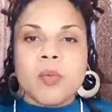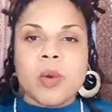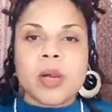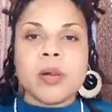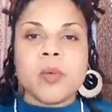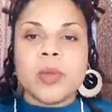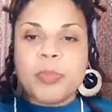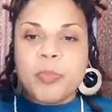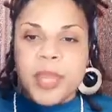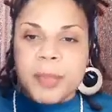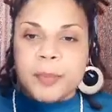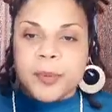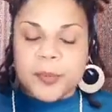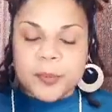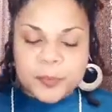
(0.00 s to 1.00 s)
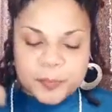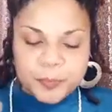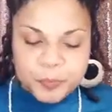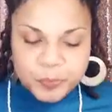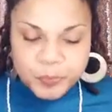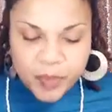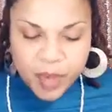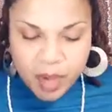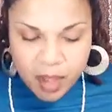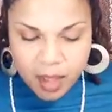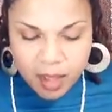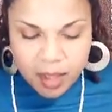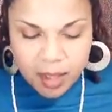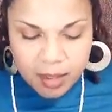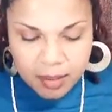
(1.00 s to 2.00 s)
work with people.
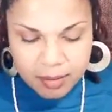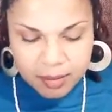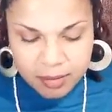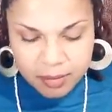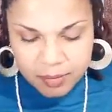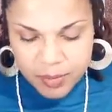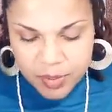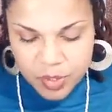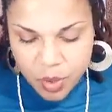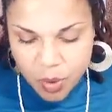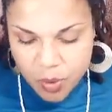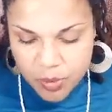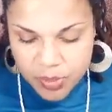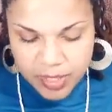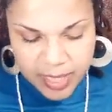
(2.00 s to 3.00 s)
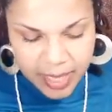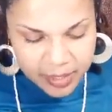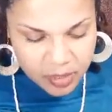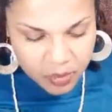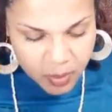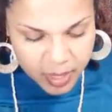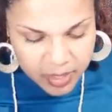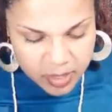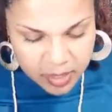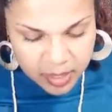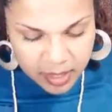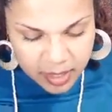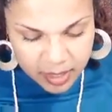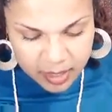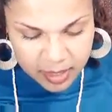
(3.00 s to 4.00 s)
So the next question
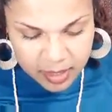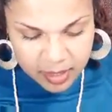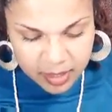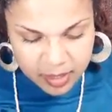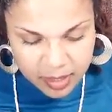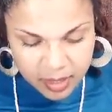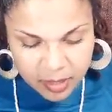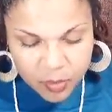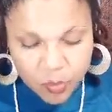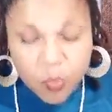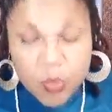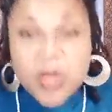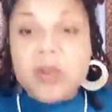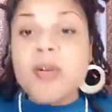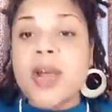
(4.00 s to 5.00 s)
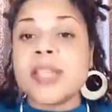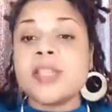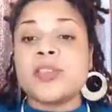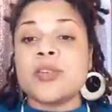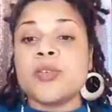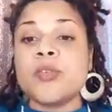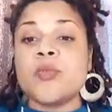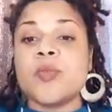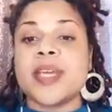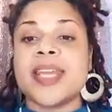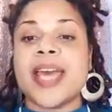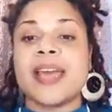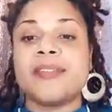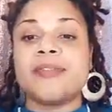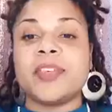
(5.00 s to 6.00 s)
is, what do I do when
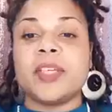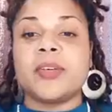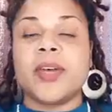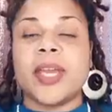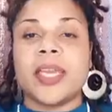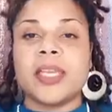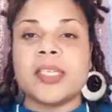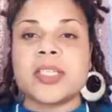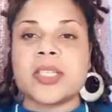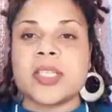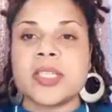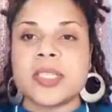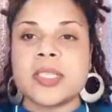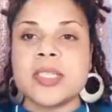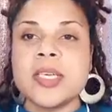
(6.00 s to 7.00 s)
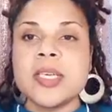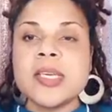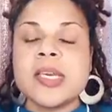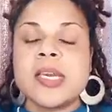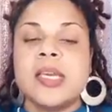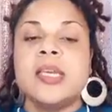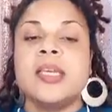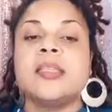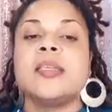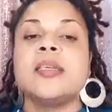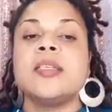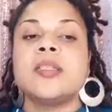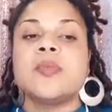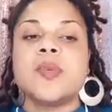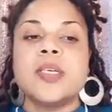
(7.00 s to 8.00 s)
I feel anxious?
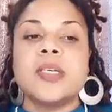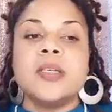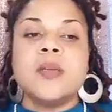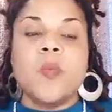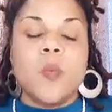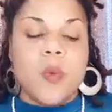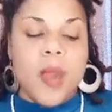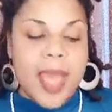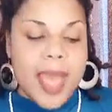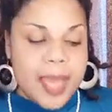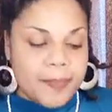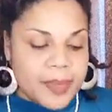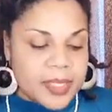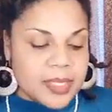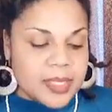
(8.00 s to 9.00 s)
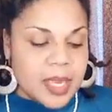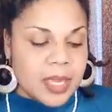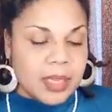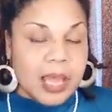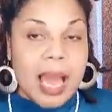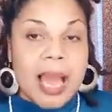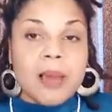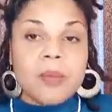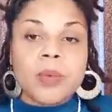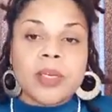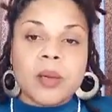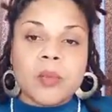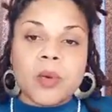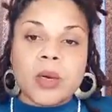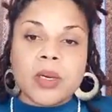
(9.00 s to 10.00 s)
This one happens a lot when
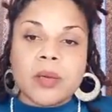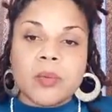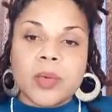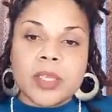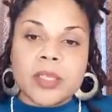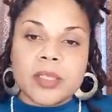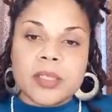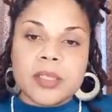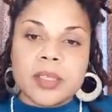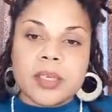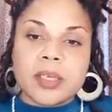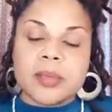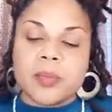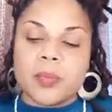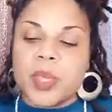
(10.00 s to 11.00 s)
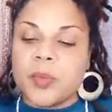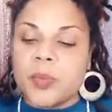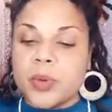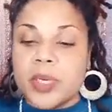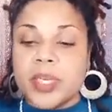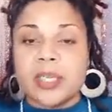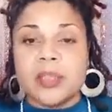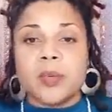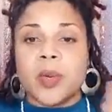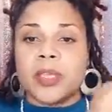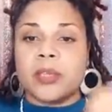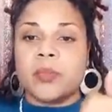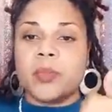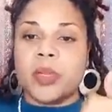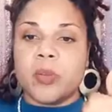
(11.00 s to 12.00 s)
I'm working with the people, either
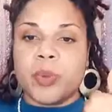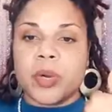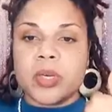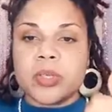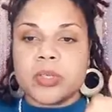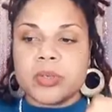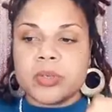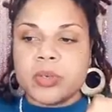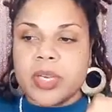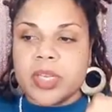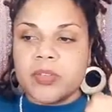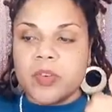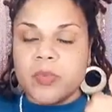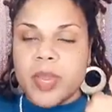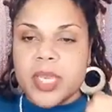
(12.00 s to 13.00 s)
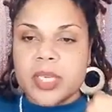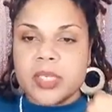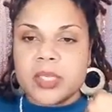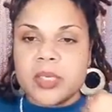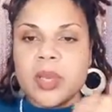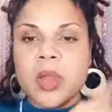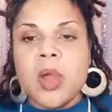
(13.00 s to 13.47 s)
whether it be on personal transformation.